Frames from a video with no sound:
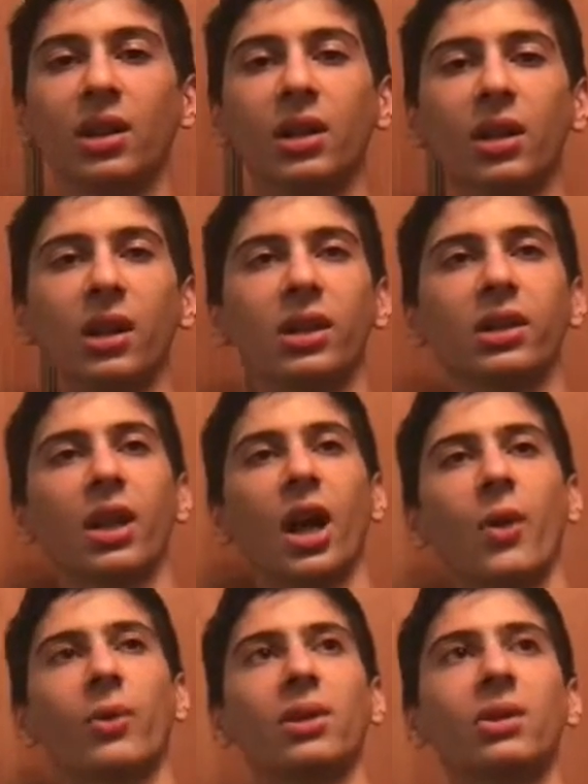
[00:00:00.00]
And
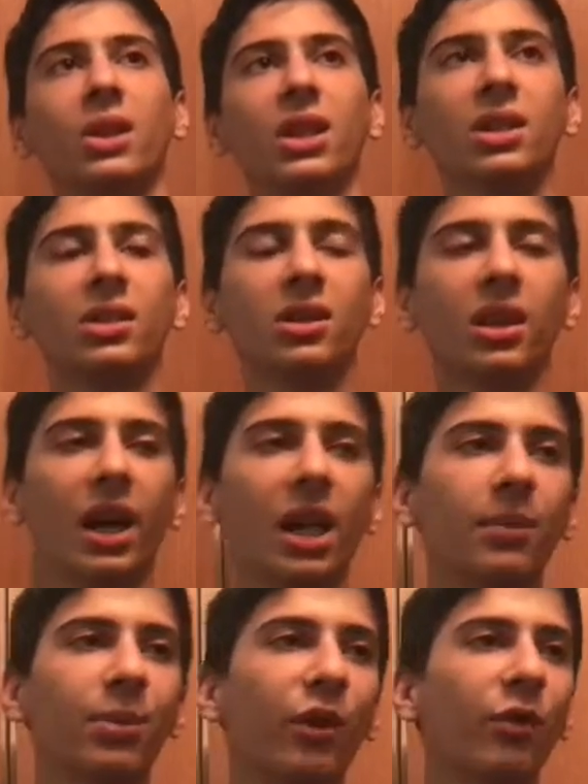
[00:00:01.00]
I will need the
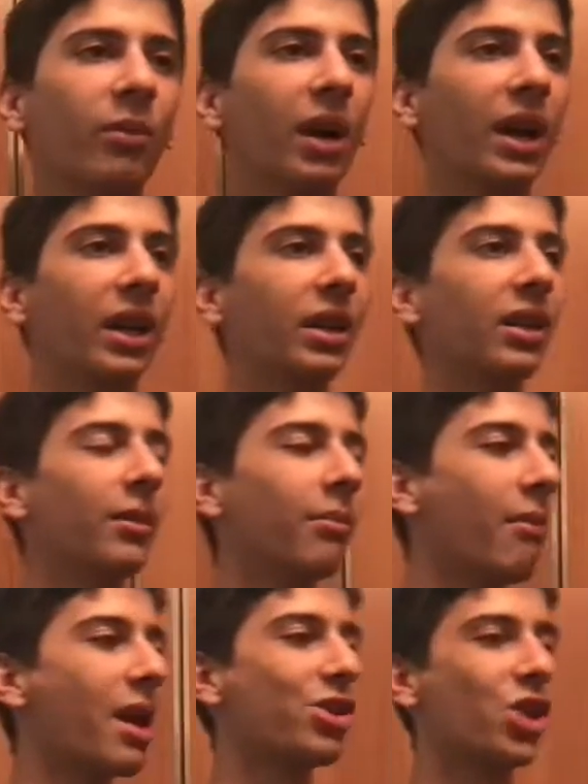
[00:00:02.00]
help of my
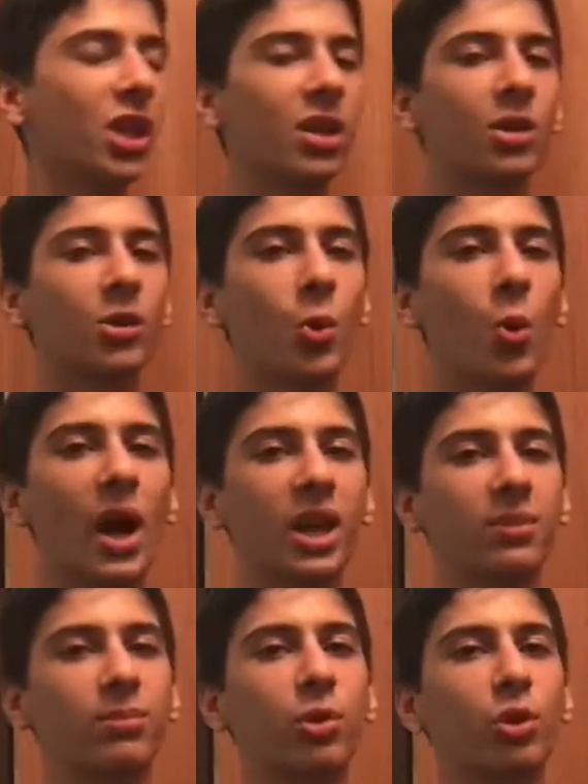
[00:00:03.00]
magic
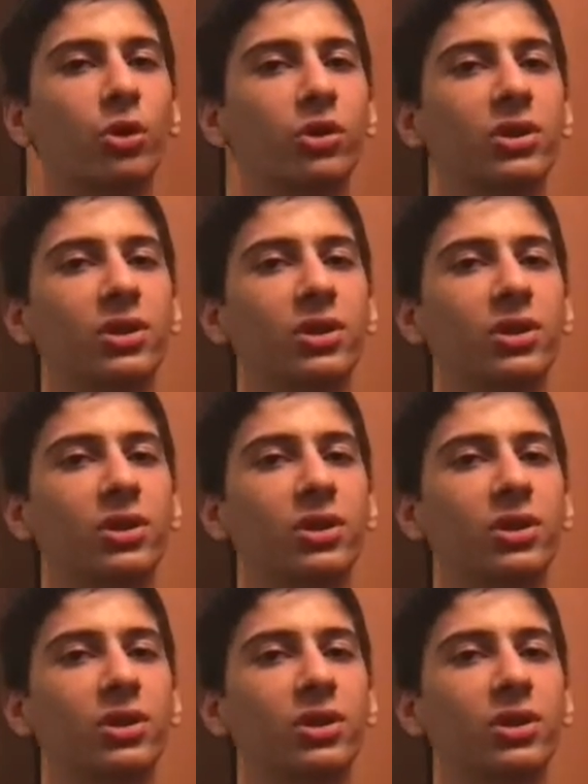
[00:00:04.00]
whiteboard.